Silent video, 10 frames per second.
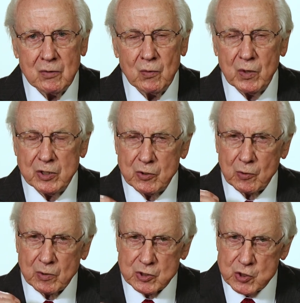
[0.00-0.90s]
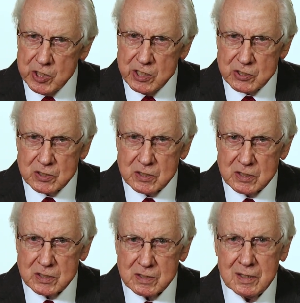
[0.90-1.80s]
When you're with
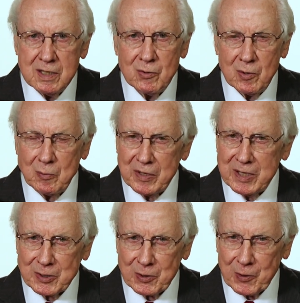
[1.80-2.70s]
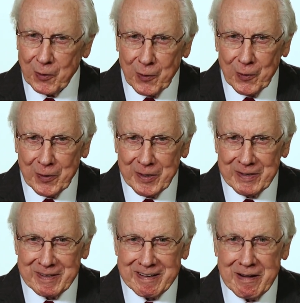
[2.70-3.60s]
Jesus, when we get to glory,
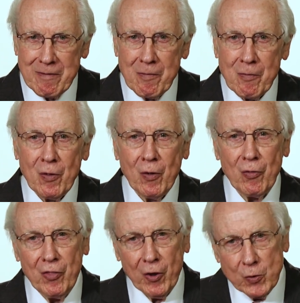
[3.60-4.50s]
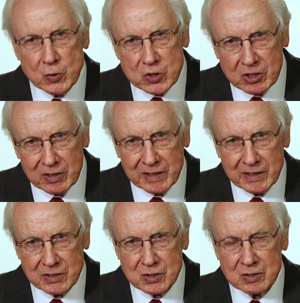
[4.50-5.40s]
those
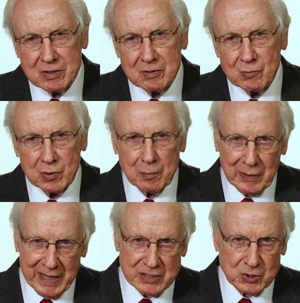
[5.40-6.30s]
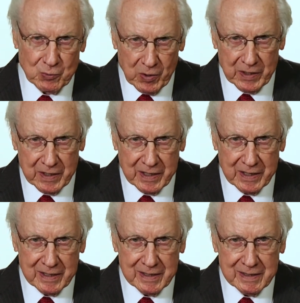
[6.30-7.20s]
things will pass away.
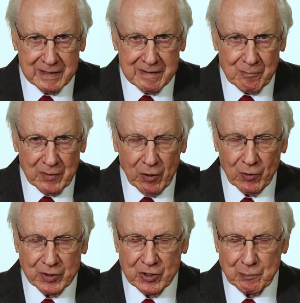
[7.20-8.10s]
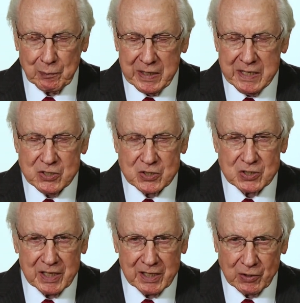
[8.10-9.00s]
Only the peace
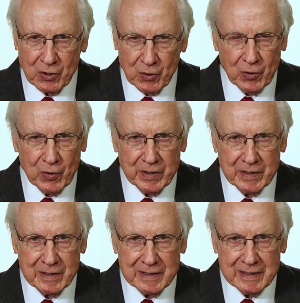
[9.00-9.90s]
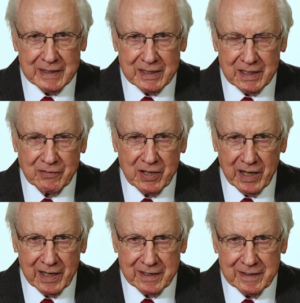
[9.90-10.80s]
and glory of
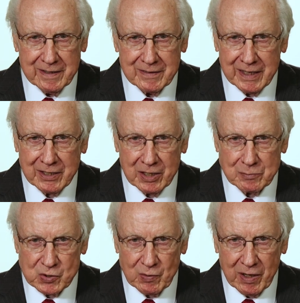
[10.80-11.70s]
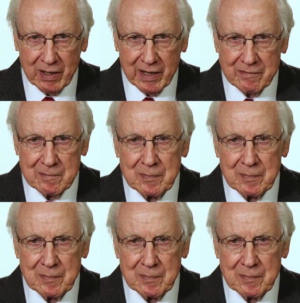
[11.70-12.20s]
God that comes to our life.